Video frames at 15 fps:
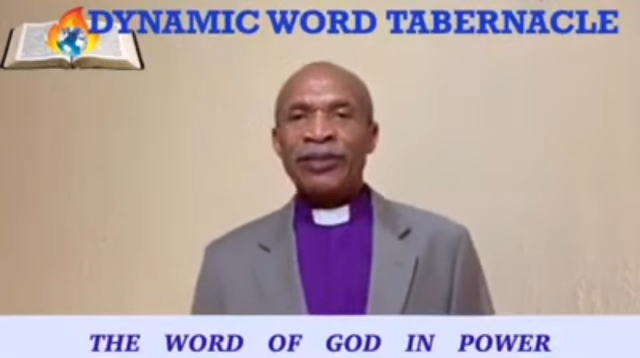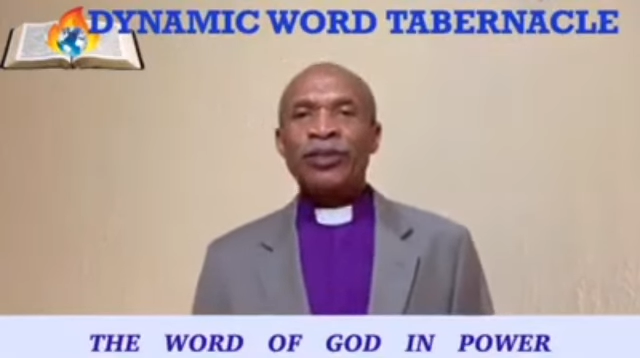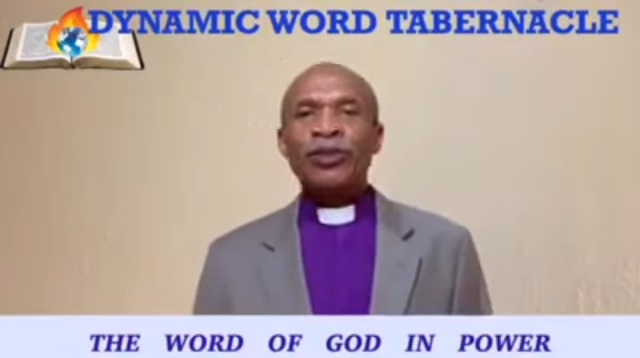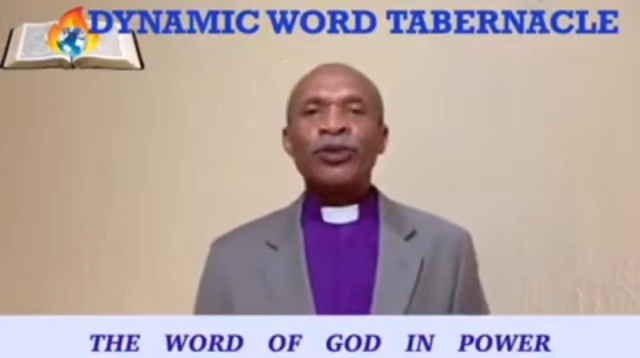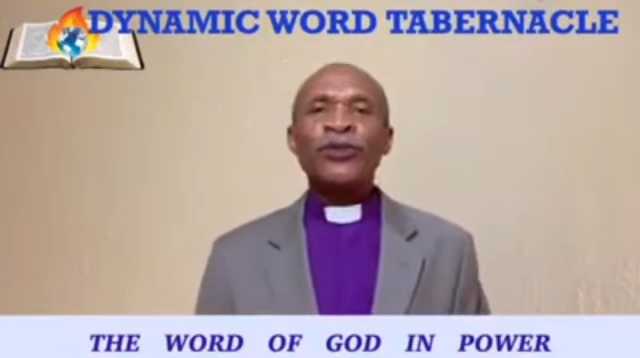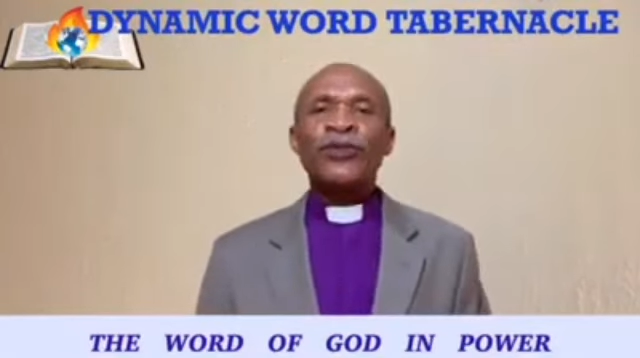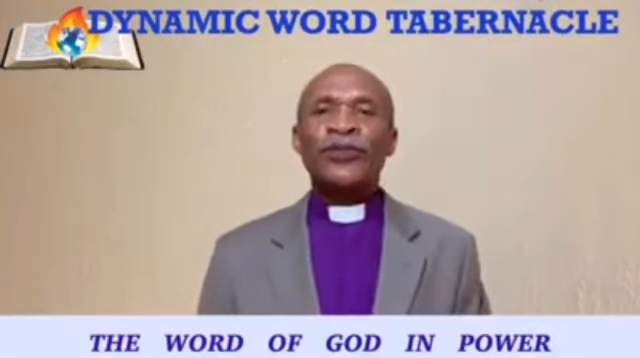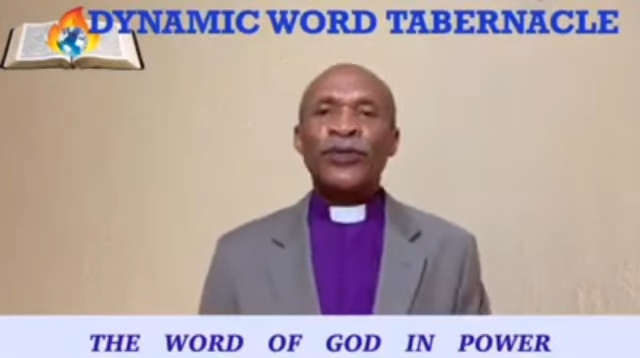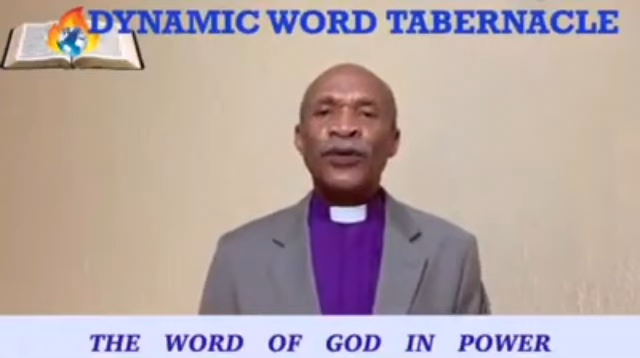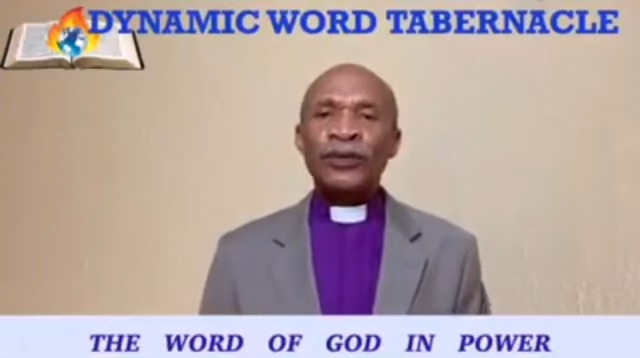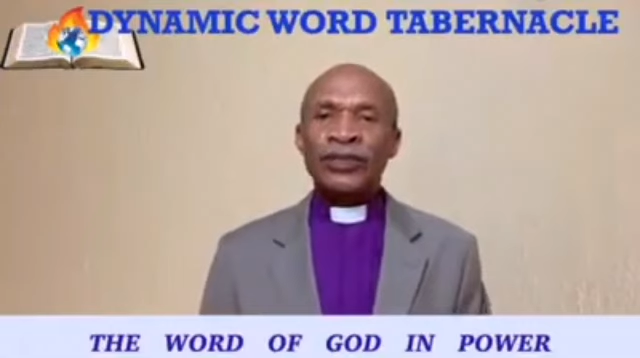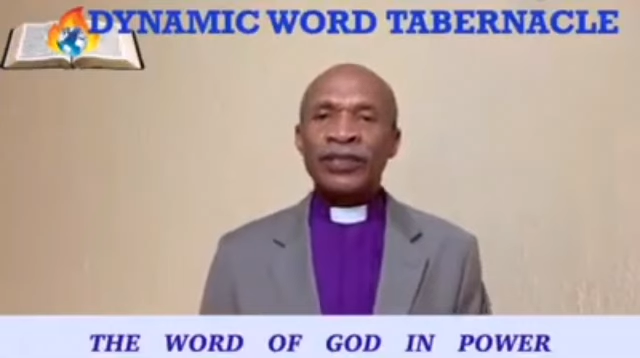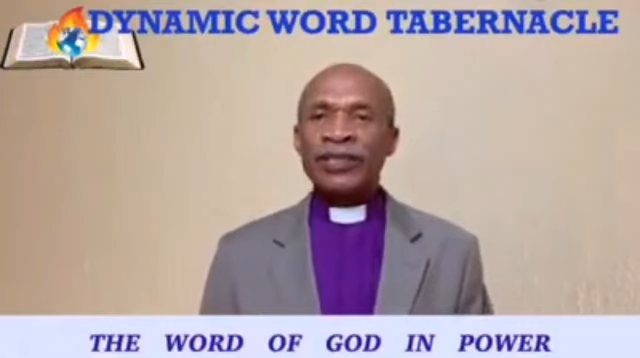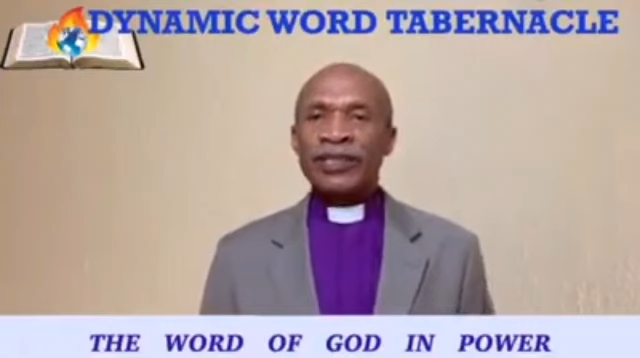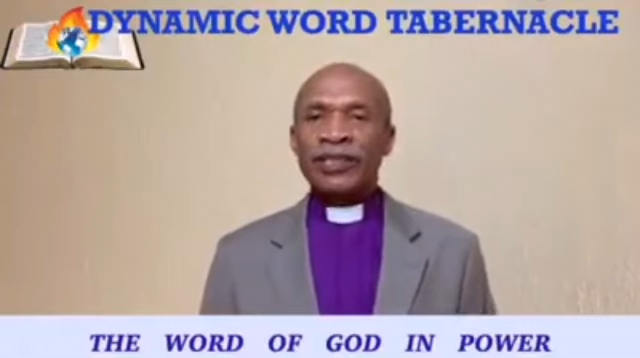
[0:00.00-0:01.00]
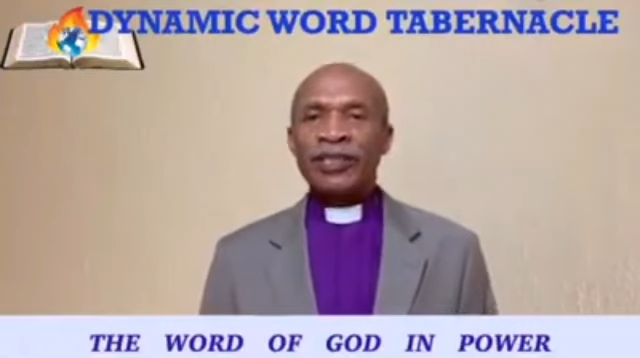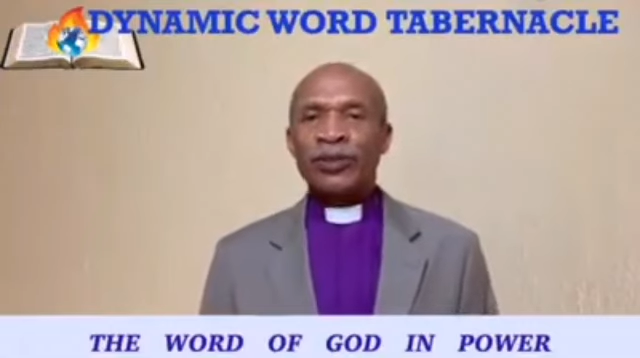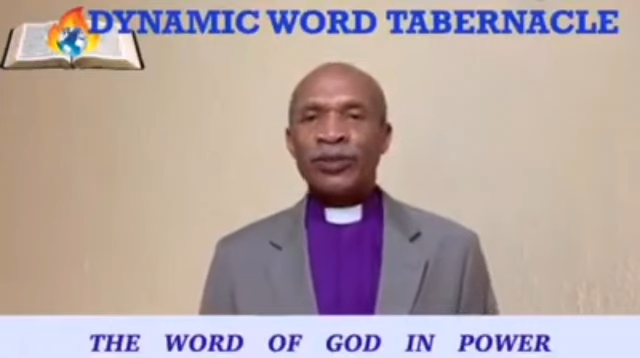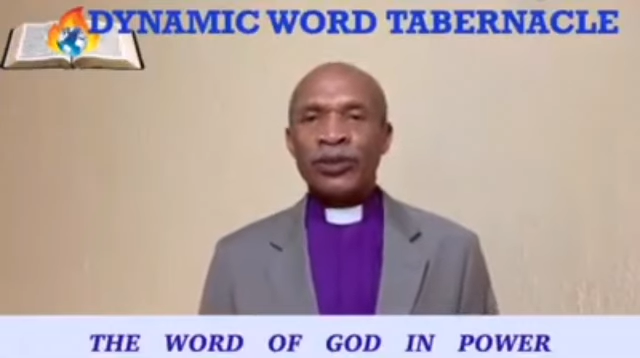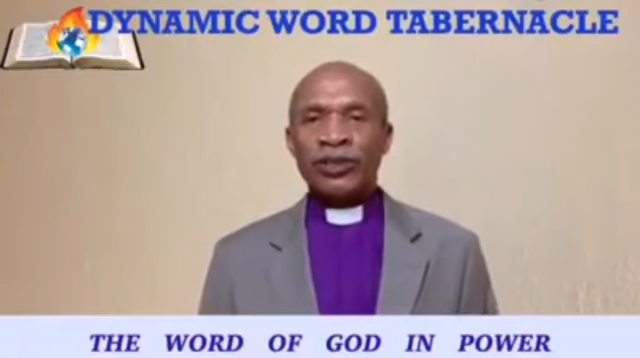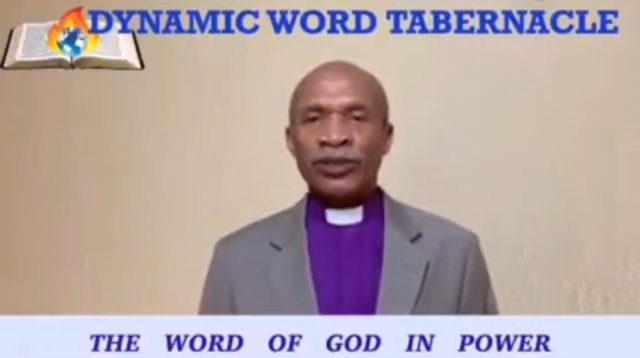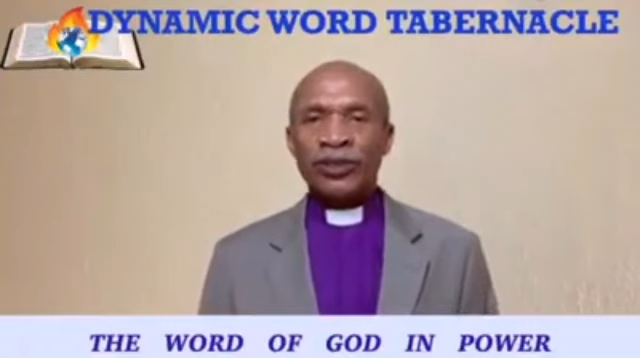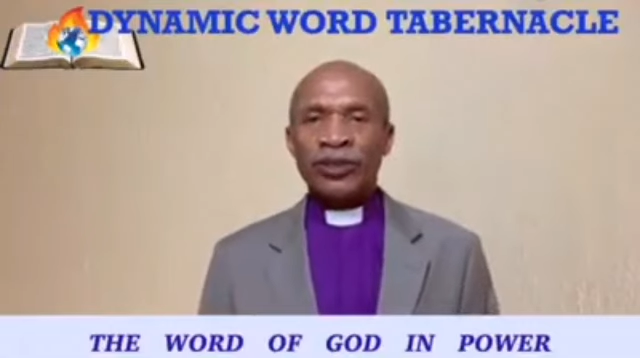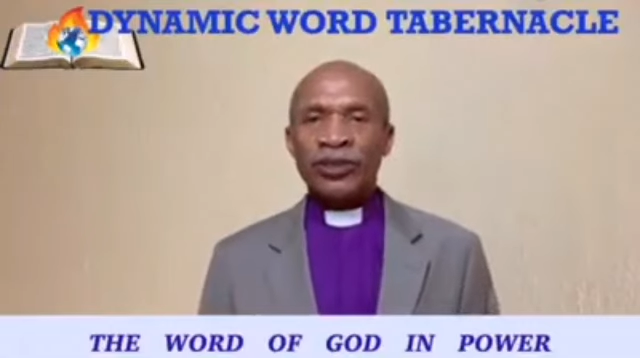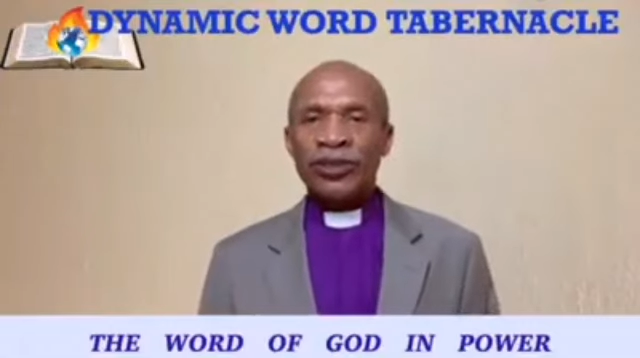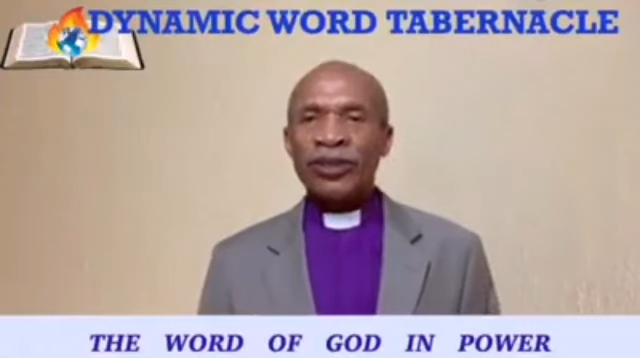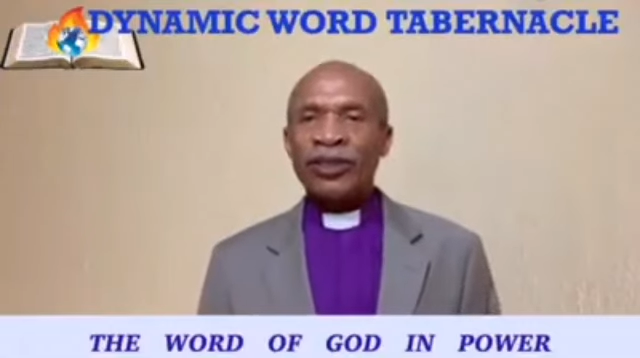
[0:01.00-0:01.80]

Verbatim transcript: Don't force the situation.